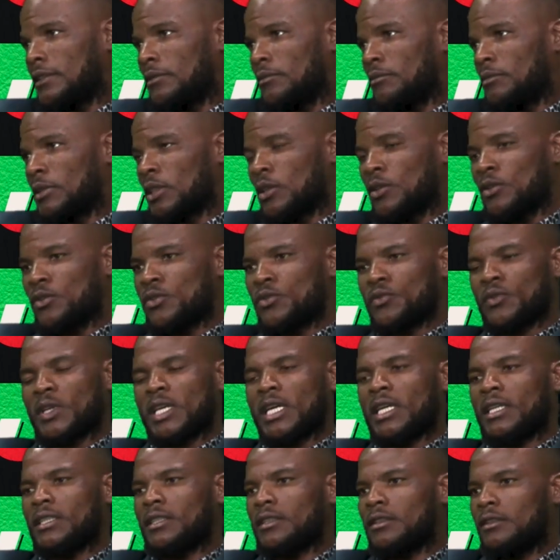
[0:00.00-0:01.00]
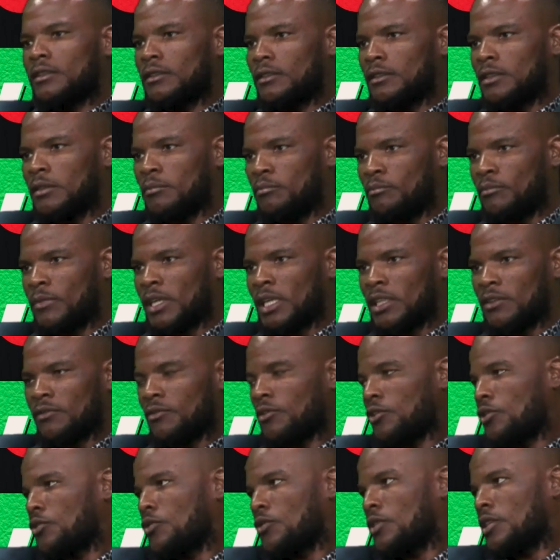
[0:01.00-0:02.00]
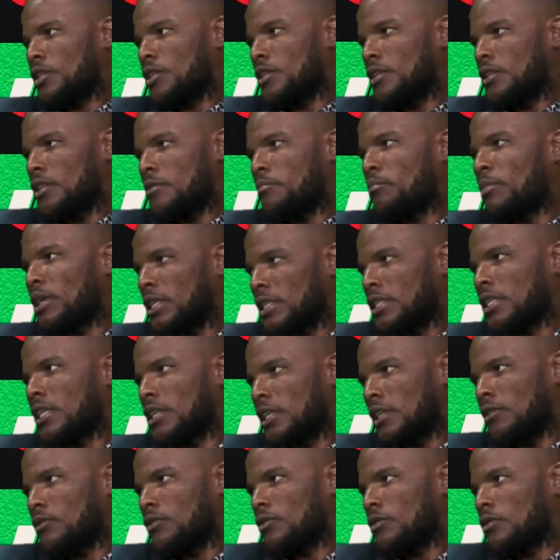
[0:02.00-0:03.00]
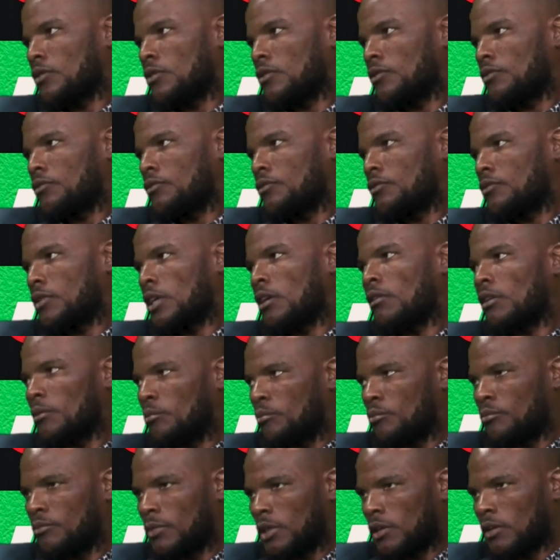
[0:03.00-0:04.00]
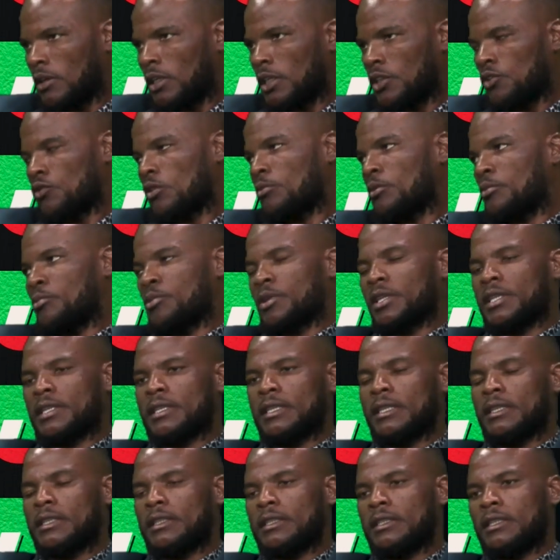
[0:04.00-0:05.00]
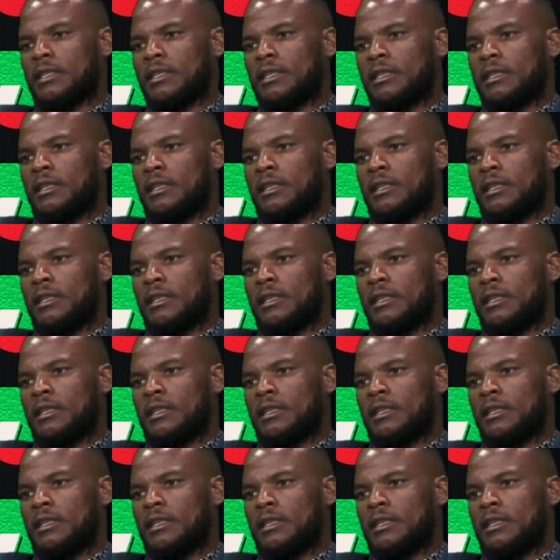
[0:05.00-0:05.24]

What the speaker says: because we had unfortunately the passing out of our Swapo president,